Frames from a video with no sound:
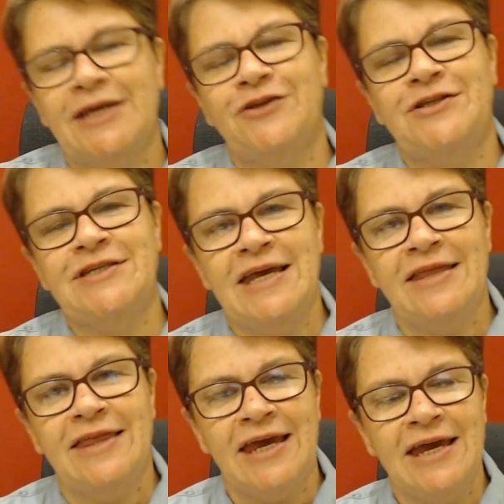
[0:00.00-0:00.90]
could see
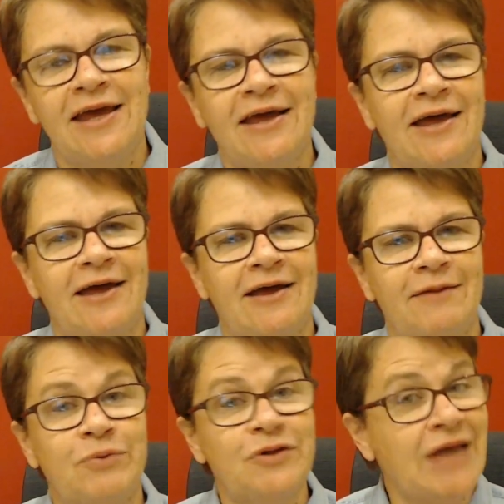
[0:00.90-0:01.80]
the uh,
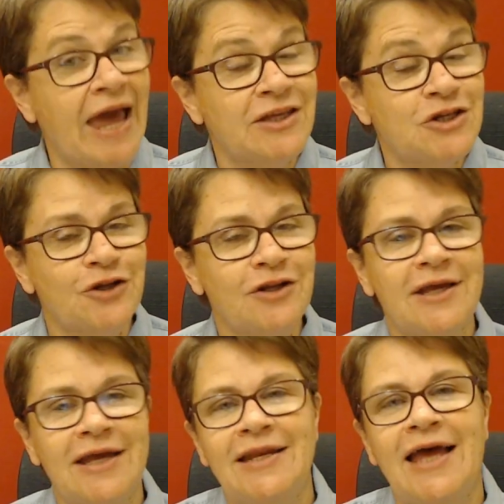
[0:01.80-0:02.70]
potential
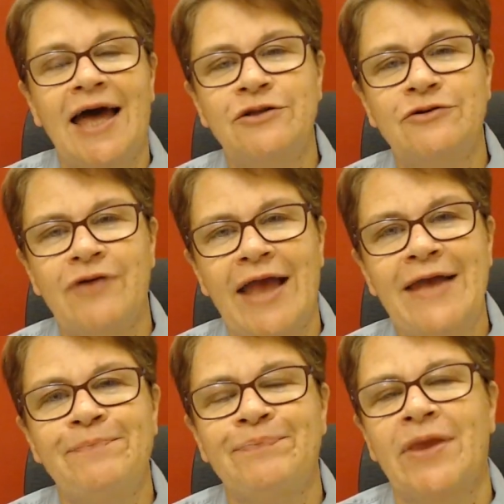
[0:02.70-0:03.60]
in Andre,
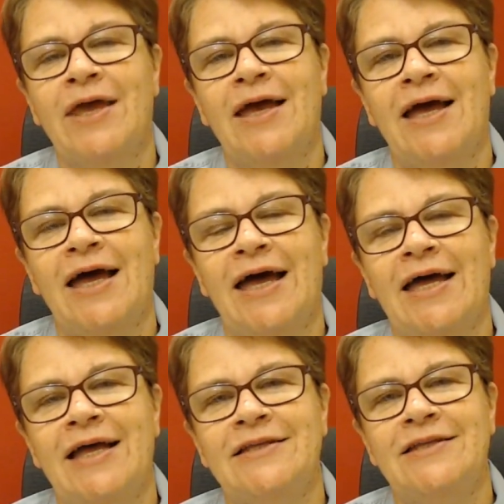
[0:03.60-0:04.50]

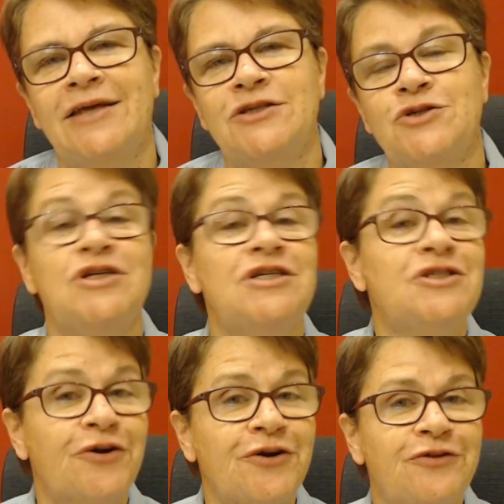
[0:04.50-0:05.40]
and uh, so she
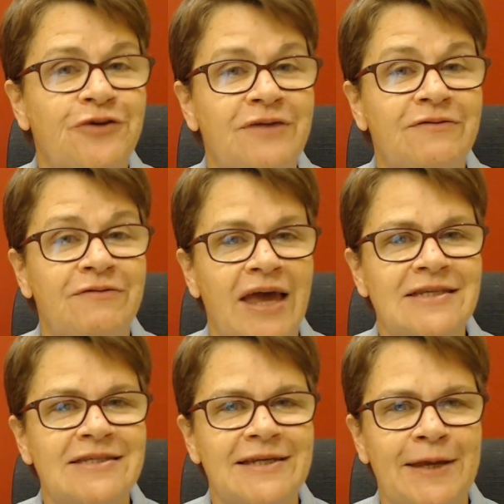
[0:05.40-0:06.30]
started to
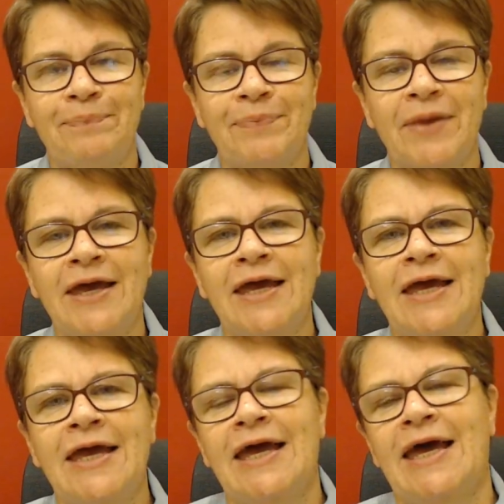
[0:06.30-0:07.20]
invest in him.
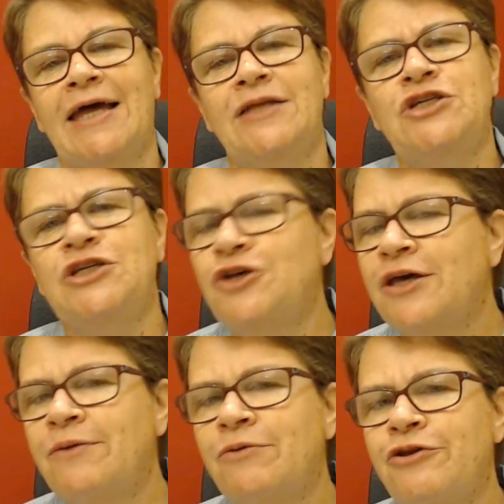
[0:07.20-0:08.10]
And she took
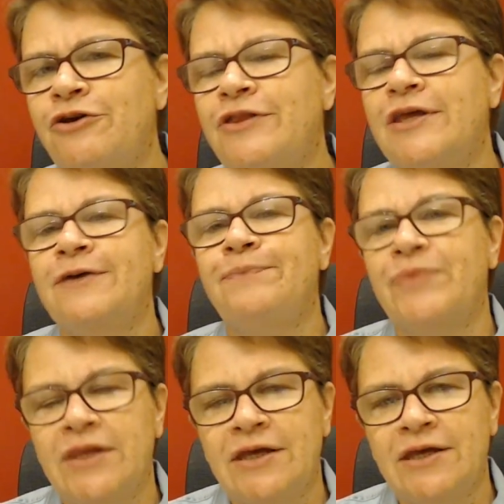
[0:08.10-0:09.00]
him through the,
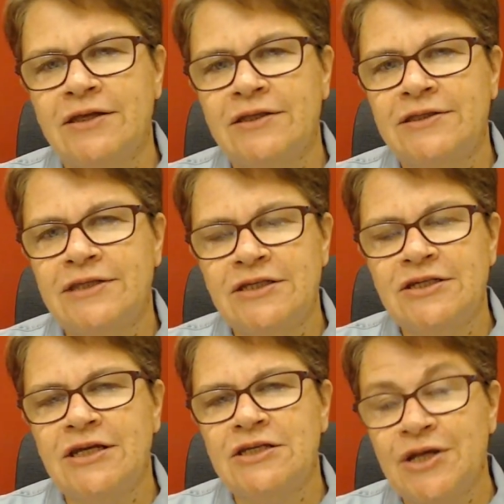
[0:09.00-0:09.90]
the
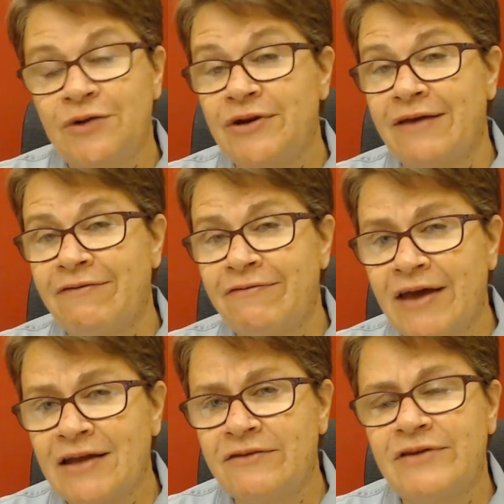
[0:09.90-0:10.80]
Teaching Children
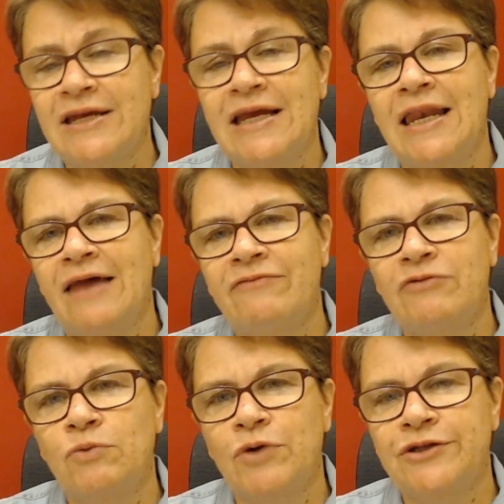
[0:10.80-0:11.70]
Effectively Level
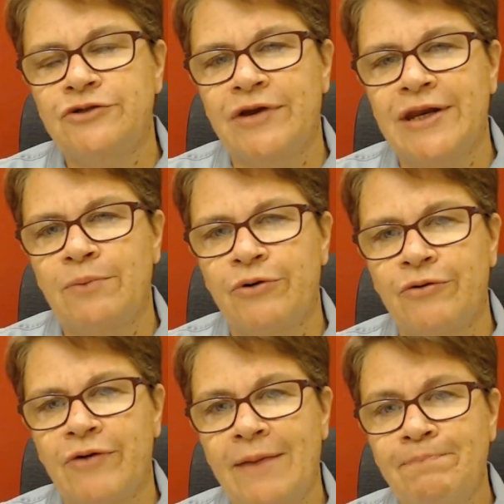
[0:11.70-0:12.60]
1 training
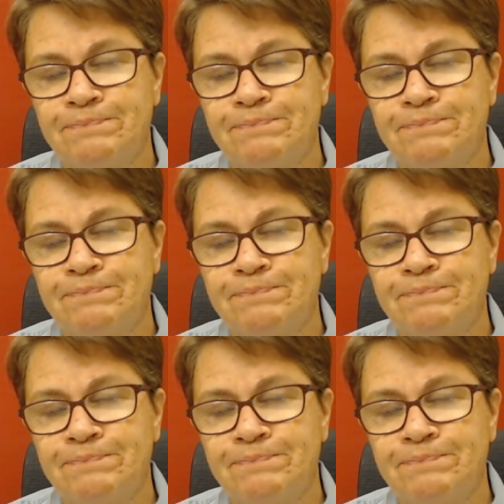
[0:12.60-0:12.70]
program,